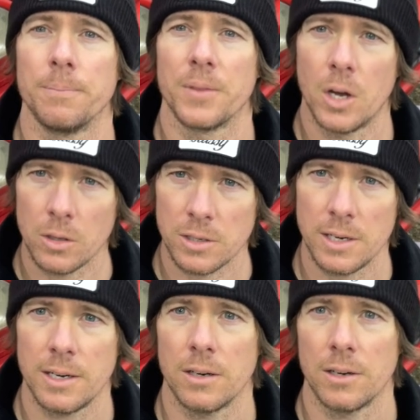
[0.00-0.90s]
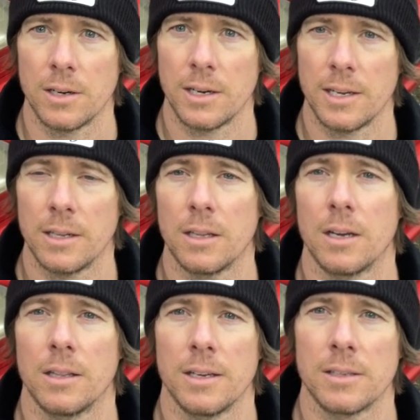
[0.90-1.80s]
alternator. You're gonna get a
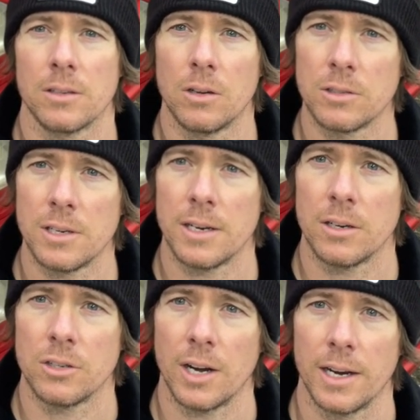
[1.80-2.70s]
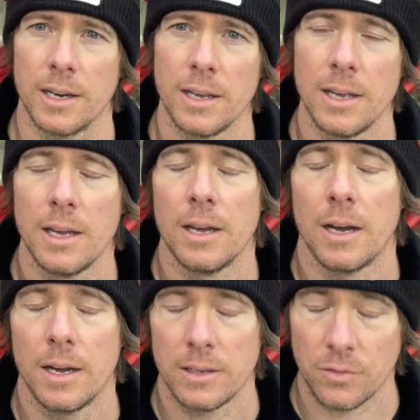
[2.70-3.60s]
lot less alternator drag.
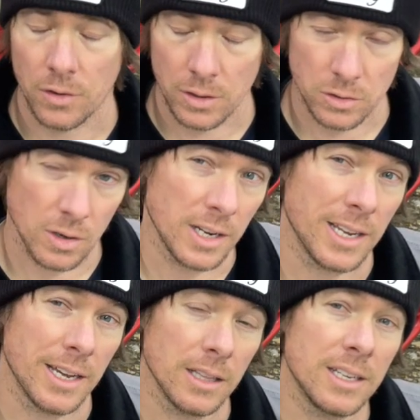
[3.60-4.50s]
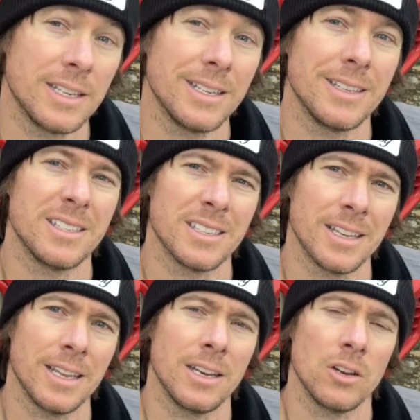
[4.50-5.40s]
As far as running LEDs
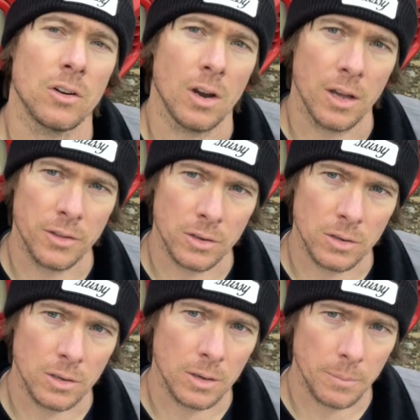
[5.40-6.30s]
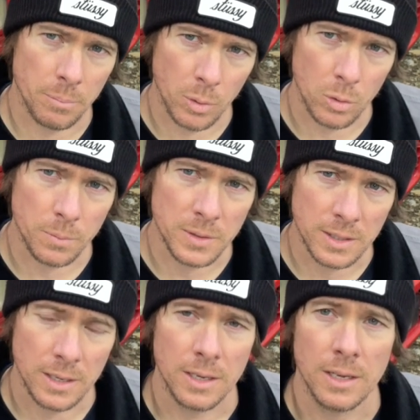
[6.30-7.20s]
in your other bulbs,
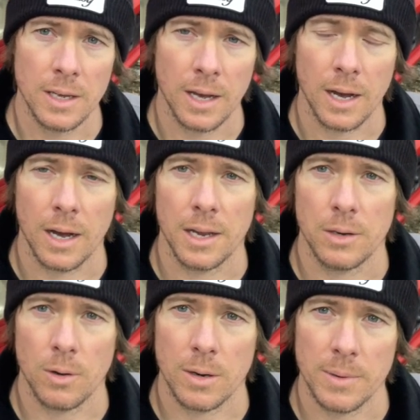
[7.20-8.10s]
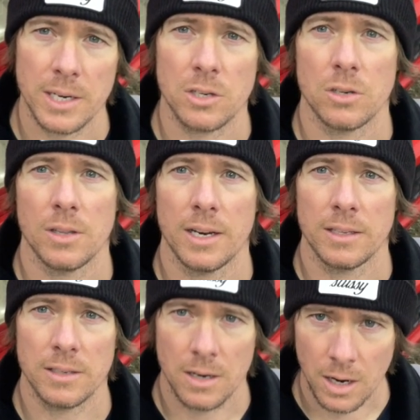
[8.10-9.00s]
you wanna make sure that
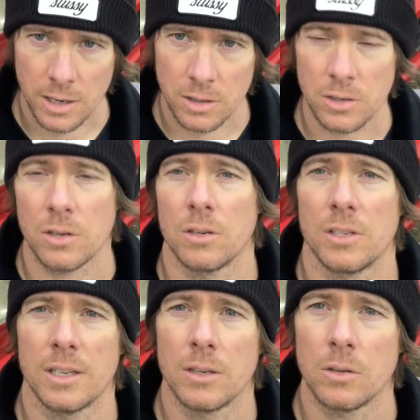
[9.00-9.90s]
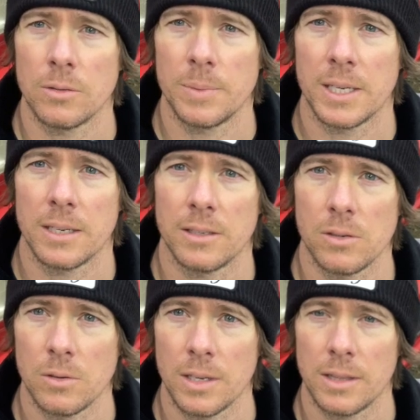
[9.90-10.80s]
it's not your turn signals, because
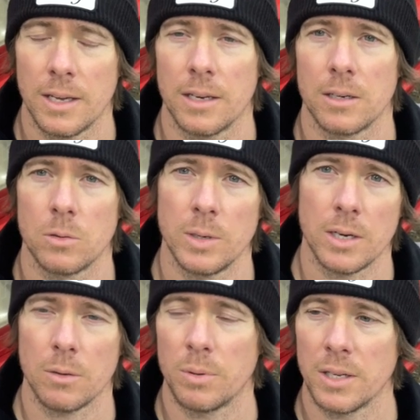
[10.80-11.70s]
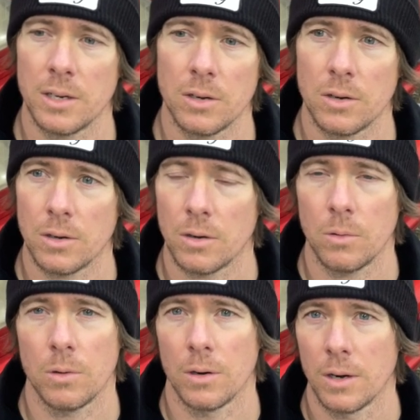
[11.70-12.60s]
you'll get that tweaker blinker
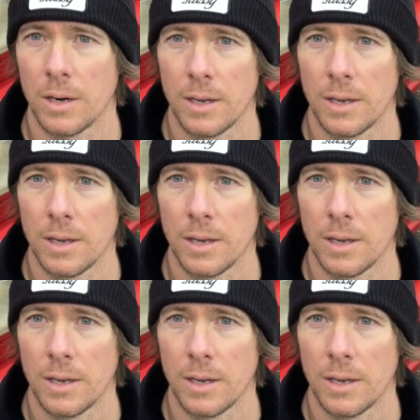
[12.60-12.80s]
or